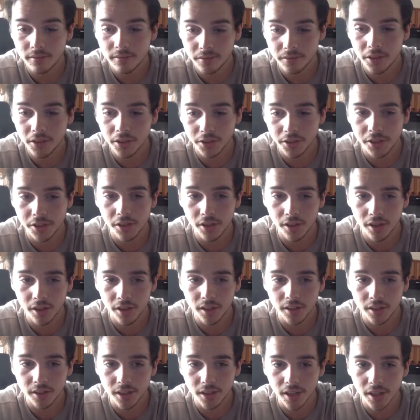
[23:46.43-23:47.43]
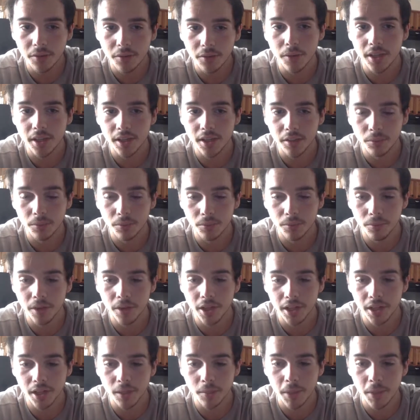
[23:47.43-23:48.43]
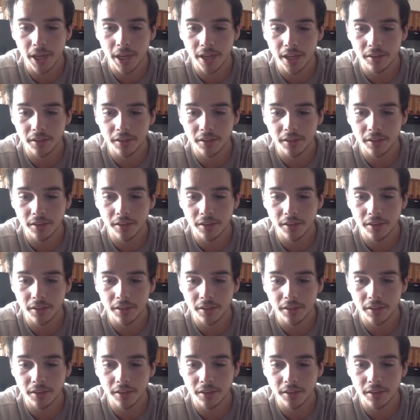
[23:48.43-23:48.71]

for sure. Like we get really bad